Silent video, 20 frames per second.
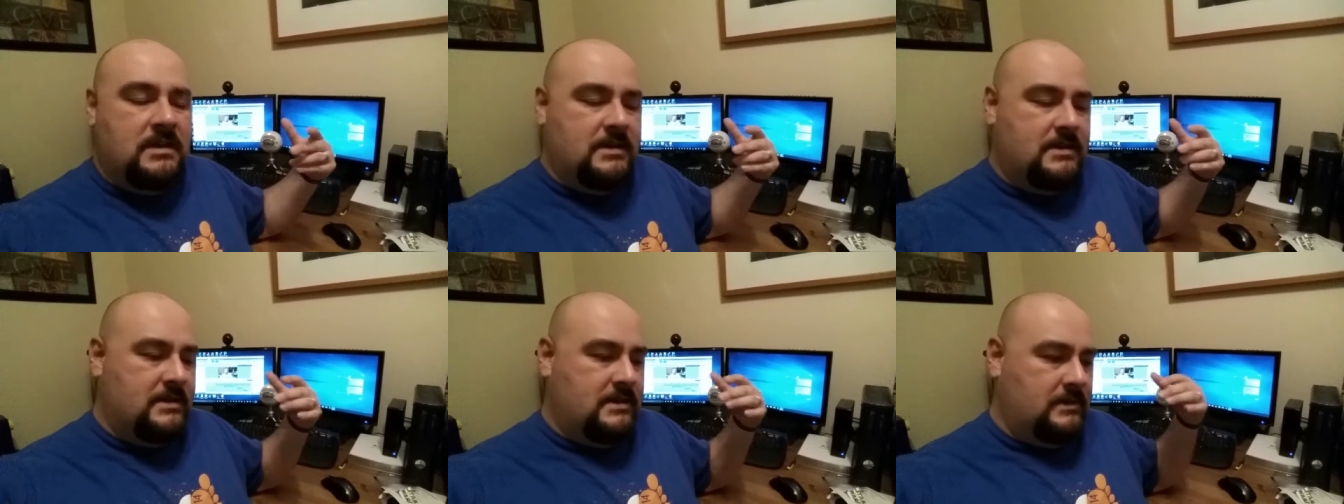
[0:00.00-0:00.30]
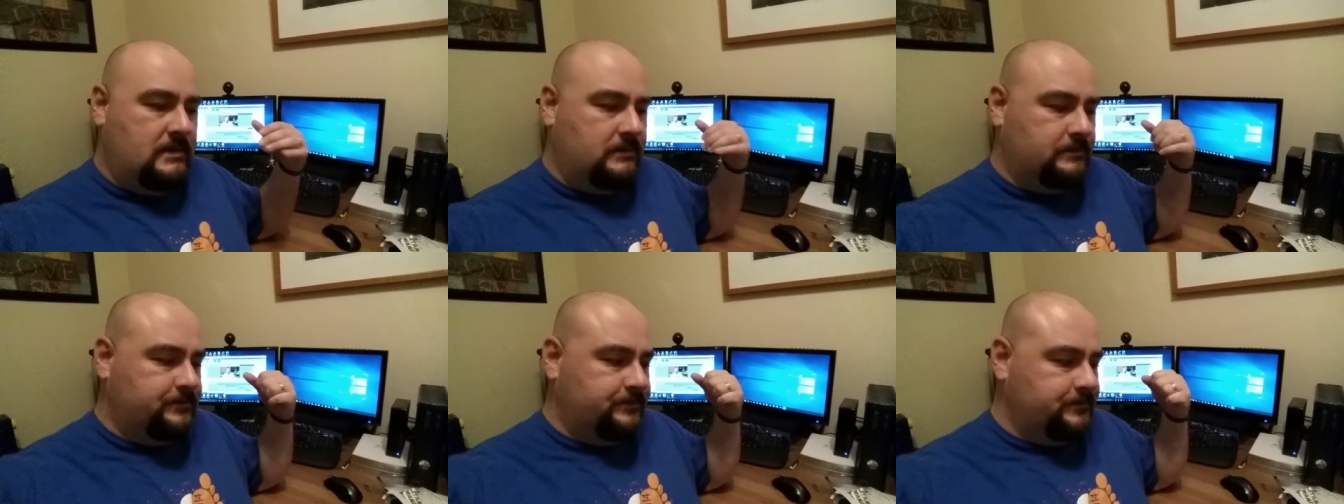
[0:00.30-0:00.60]

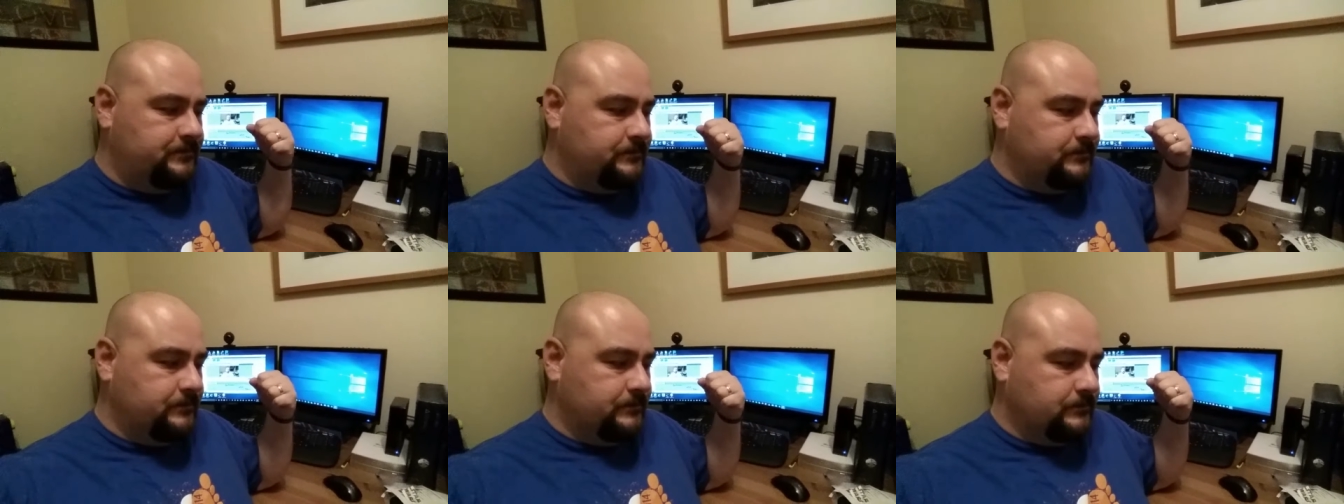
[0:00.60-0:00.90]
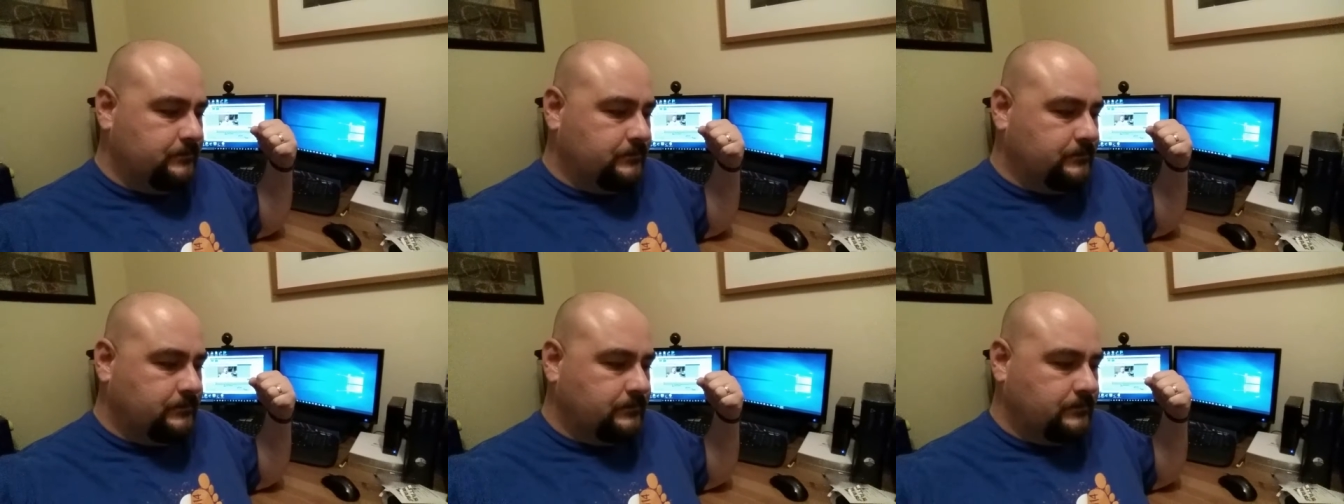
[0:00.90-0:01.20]
Um,
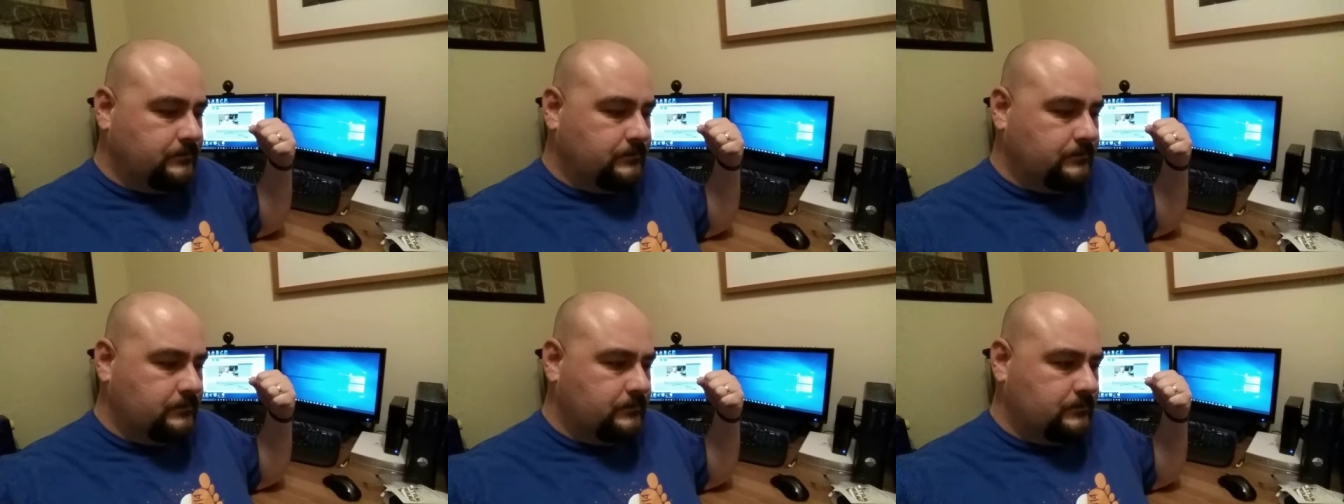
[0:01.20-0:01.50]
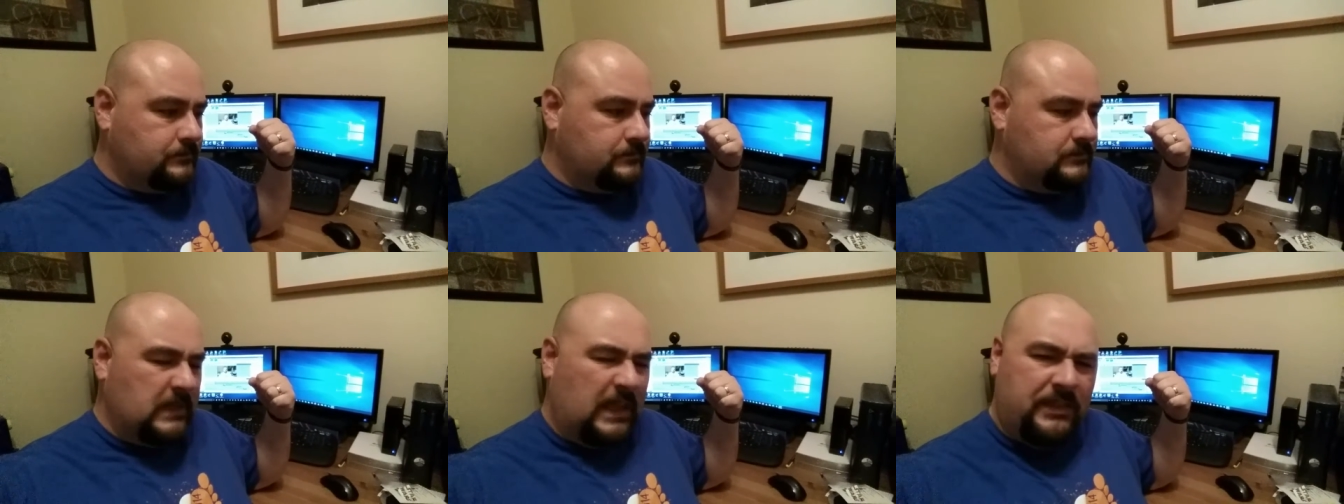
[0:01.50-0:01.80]

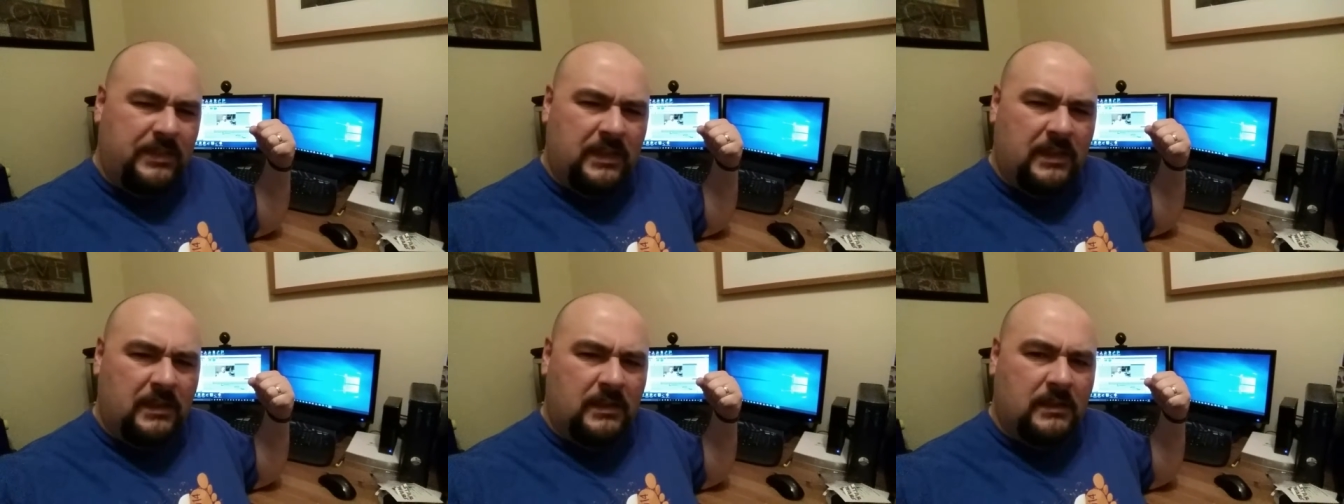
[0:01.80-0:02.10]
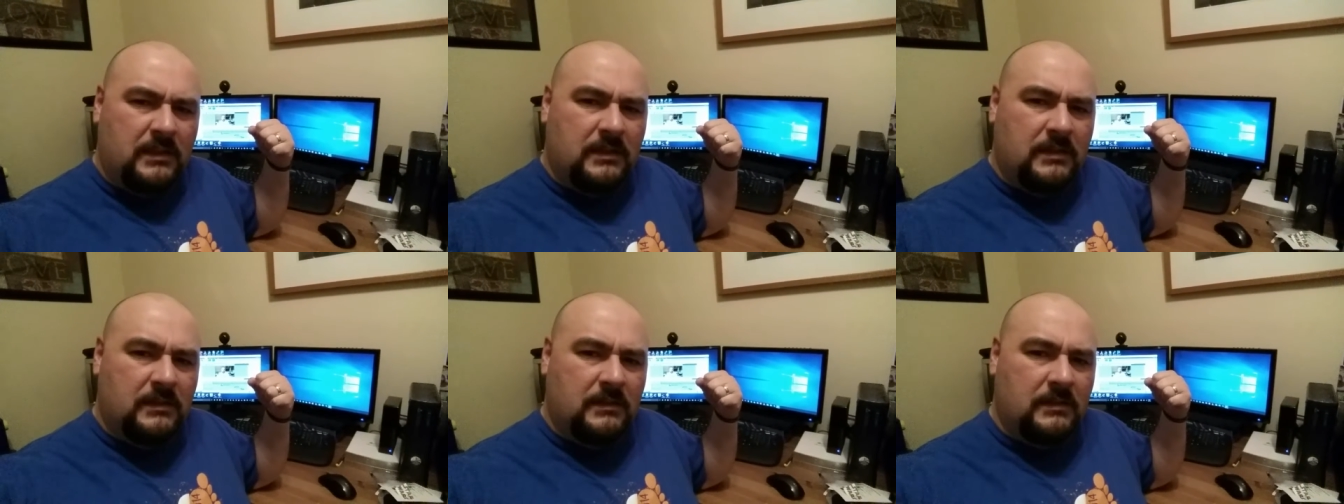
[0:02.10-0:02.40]
I
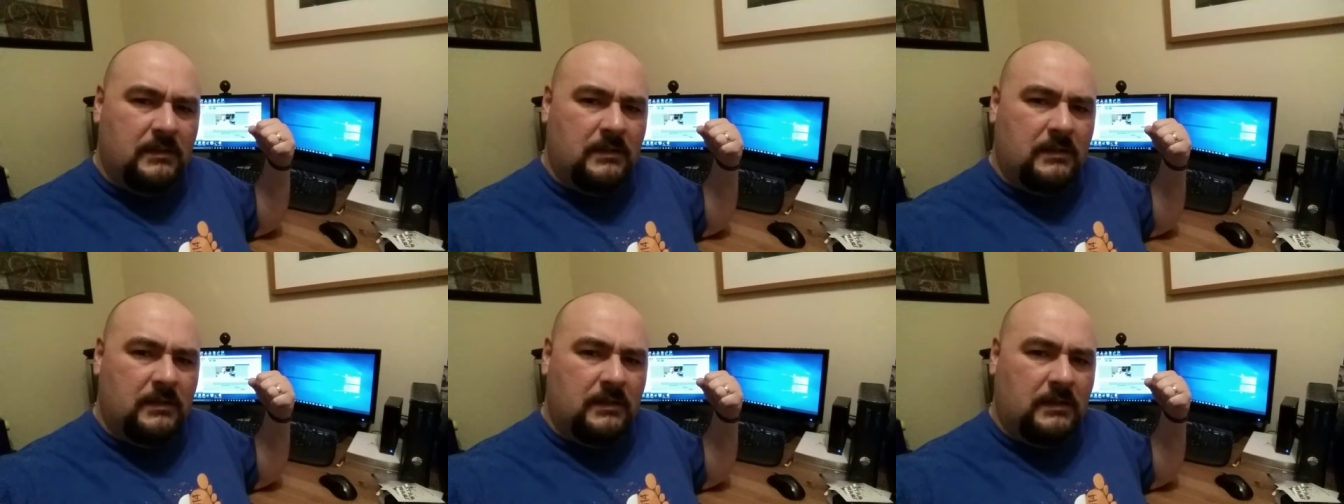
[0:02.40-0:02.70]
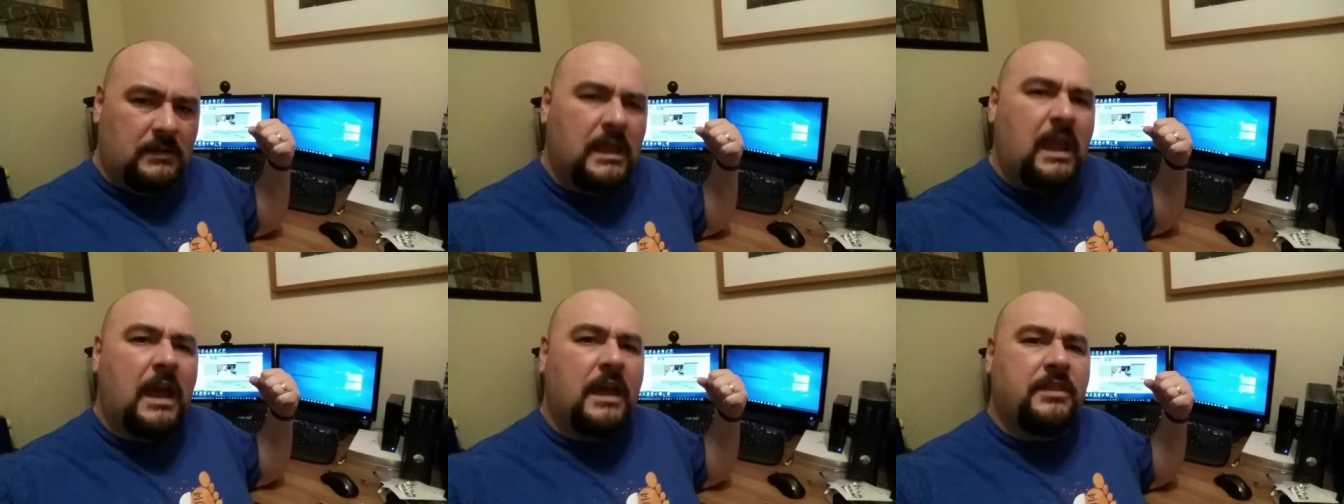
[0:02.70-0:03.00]
think,
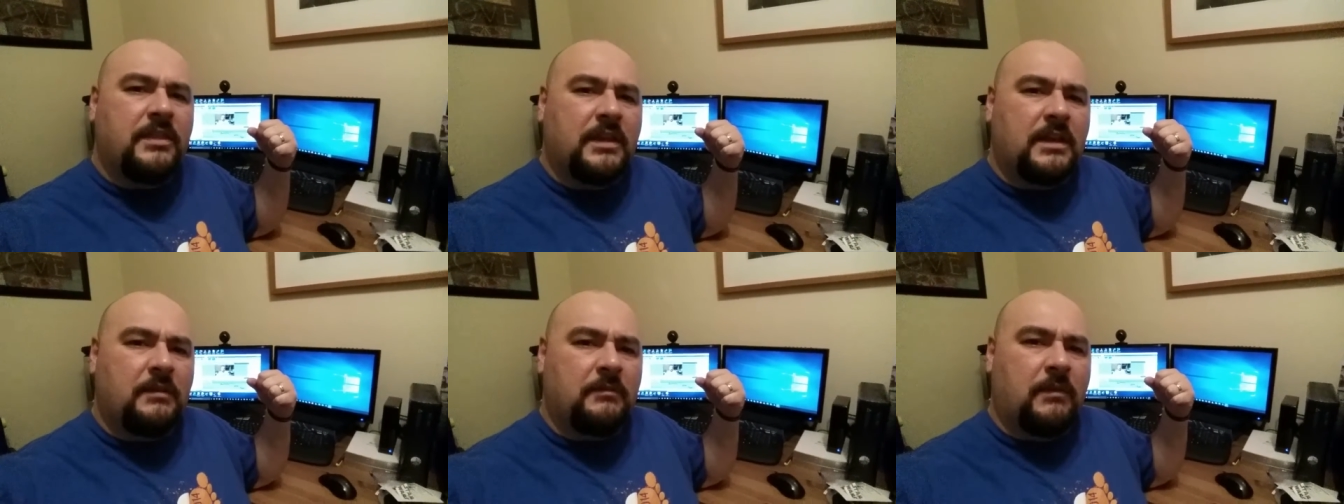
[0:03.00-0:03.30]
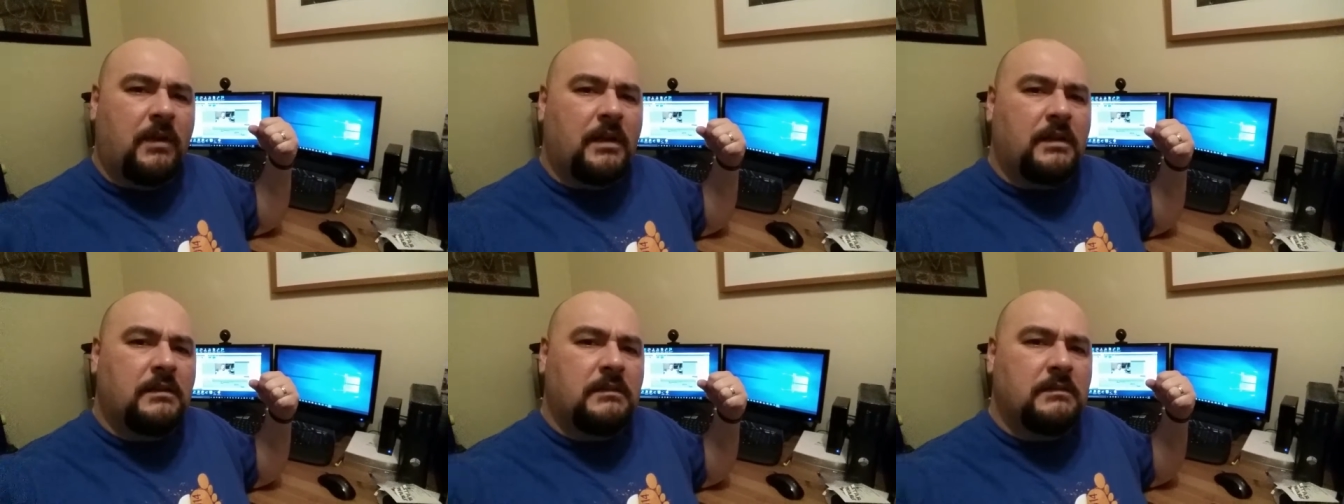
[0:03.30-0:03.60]
yeah, I think I'm
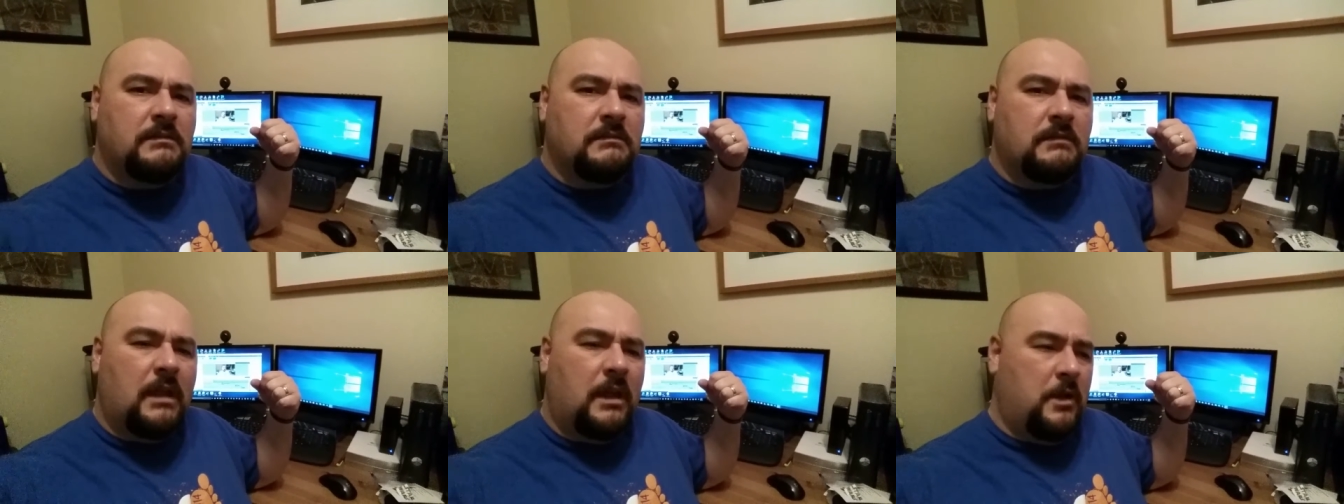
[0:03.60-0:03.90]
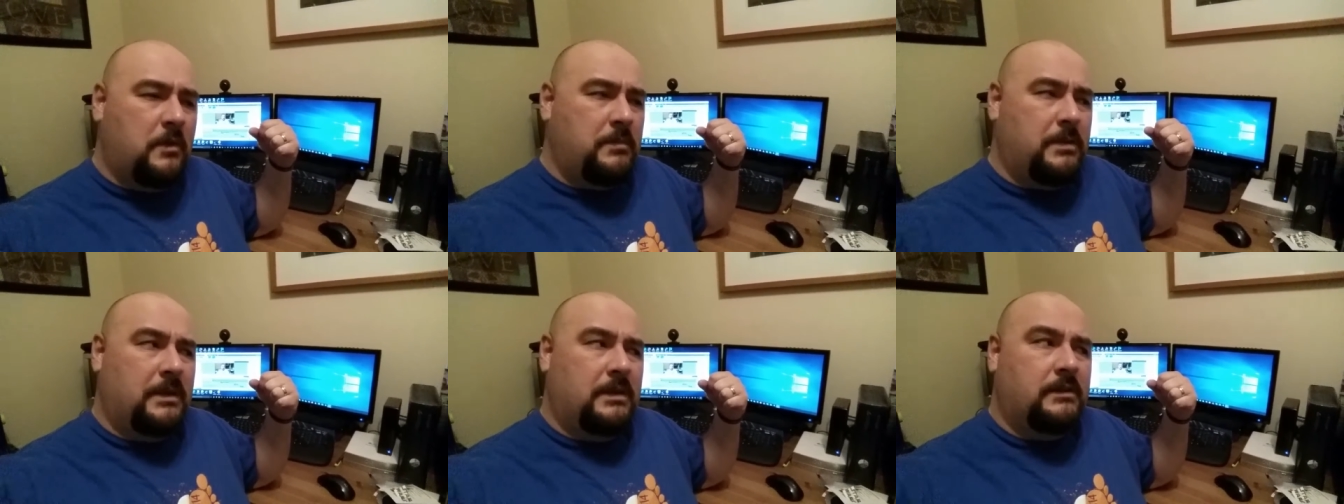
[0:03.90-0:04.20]
right. I
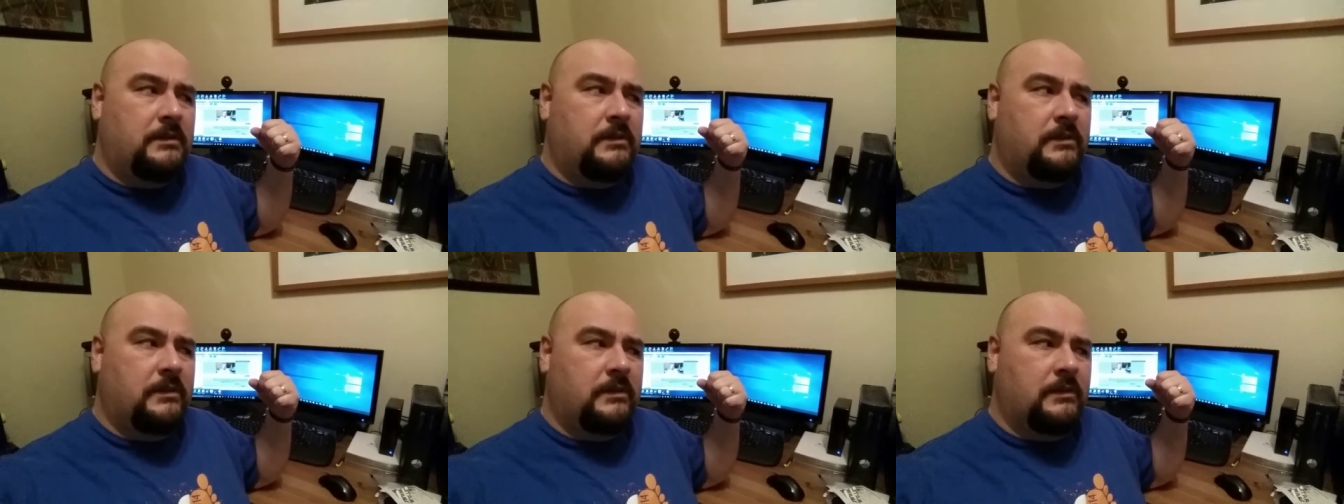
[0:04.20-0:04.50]
hope it is.